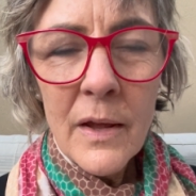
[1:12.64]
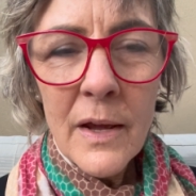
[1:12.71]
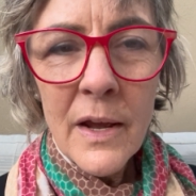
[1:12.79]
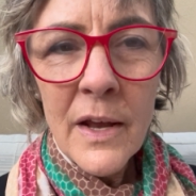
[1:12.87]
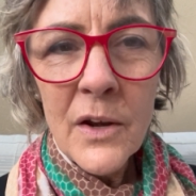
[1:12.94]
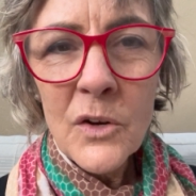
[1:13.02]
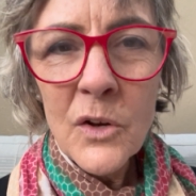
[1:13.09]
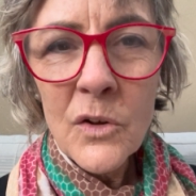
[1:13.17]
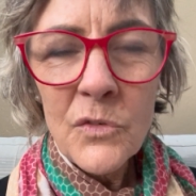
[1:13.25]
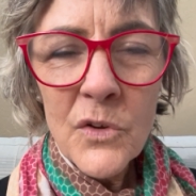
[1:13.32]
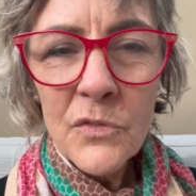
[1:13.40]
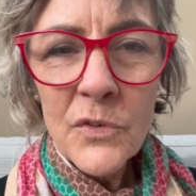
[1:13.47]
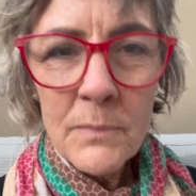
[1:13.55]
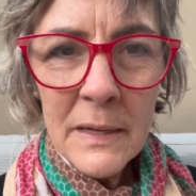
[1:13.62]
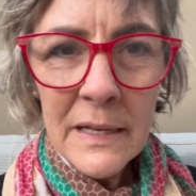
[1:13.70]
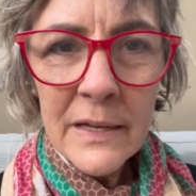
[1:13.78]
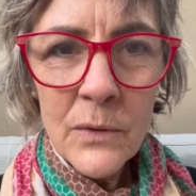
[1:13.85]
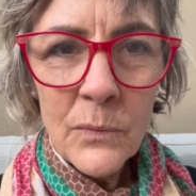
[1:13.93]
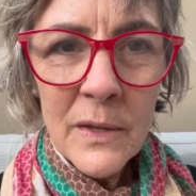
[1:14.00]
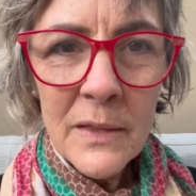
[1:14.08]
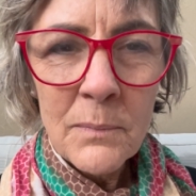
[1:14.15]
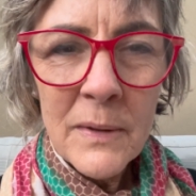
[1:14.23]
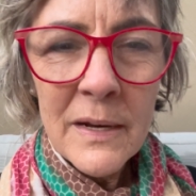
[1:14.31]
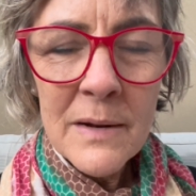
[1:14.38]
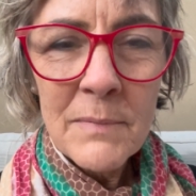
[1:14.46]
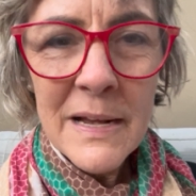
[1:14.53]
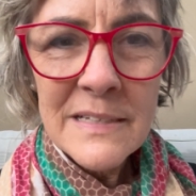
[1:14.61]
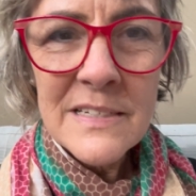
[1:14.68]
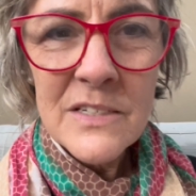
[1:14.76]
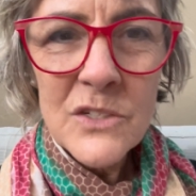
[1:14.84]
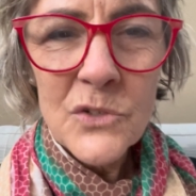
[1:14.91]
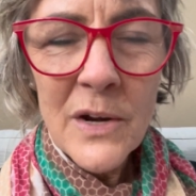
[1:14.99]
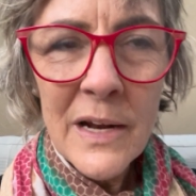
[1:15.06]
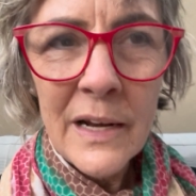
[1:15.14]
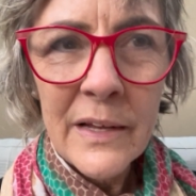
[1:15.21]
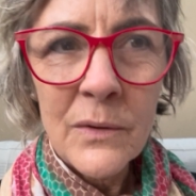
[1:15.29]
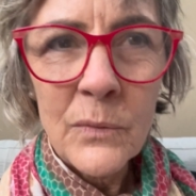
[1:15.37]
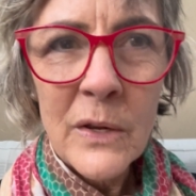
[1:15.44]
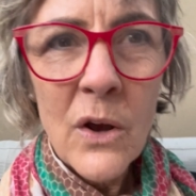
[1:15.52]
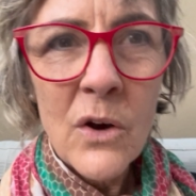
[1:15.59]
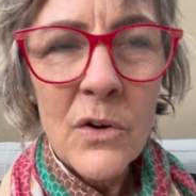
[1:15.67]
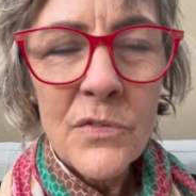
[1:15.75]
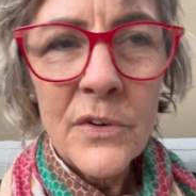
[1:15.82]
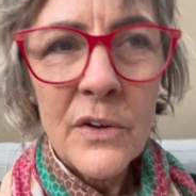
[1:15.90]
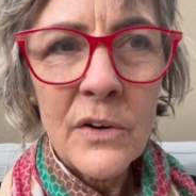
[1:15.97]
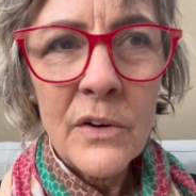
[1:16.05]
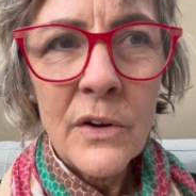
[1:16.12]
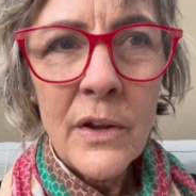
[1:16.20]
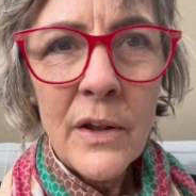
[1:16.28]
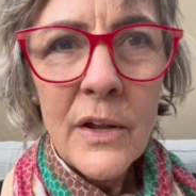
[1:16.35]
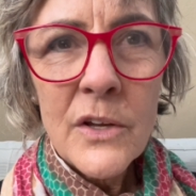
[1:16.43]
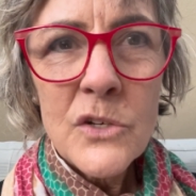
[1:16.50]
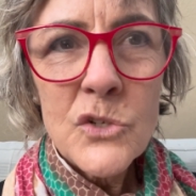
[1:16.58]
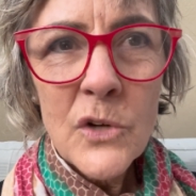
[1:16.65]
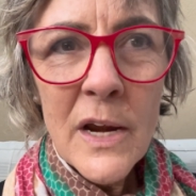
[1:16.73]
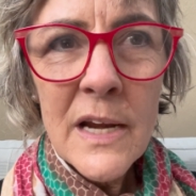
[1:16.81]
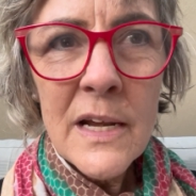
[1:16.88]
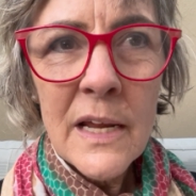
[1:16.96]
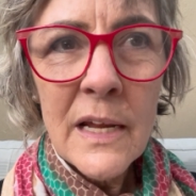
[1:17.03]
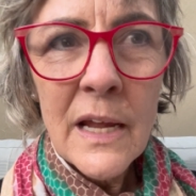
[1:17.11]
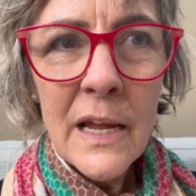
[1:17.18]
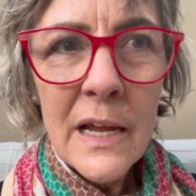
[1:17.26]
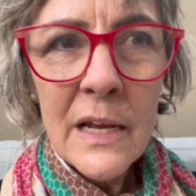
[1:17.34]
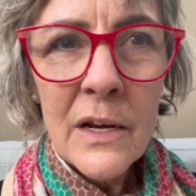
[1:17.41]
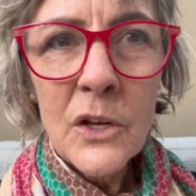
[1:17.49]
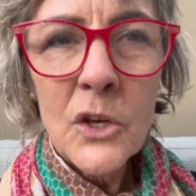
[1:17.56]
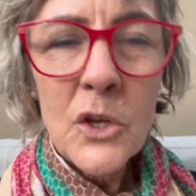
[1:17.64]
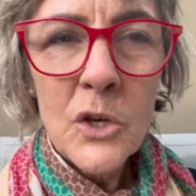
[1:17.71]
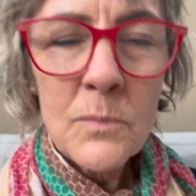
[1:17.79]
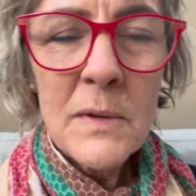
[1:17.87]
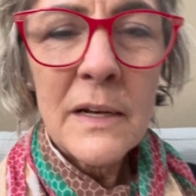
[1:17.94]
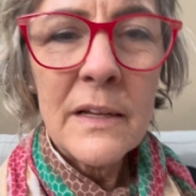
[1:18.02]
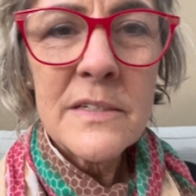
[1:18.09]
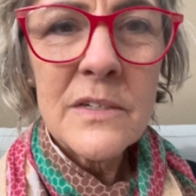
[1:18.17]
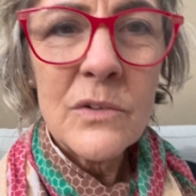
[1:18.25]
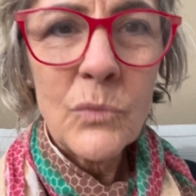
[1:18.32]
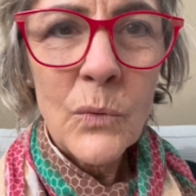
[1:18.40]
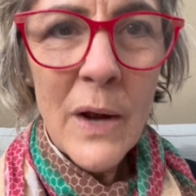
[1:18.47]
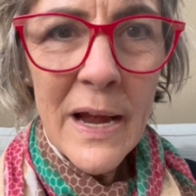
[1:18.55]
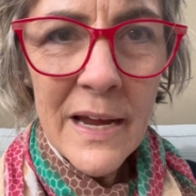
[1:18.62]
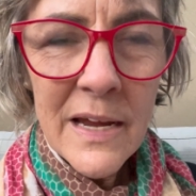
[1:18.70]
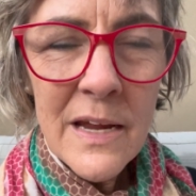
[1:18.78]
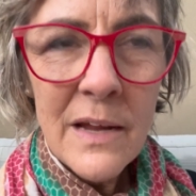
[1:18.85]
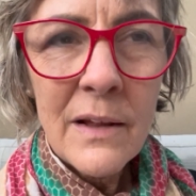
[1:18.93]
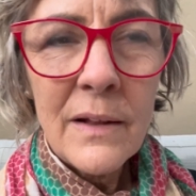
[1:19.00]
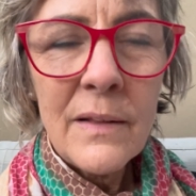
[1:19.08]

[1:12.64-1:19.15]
I don't know if you're familiar with, but at Maths Australia we offer training in a cumulative way.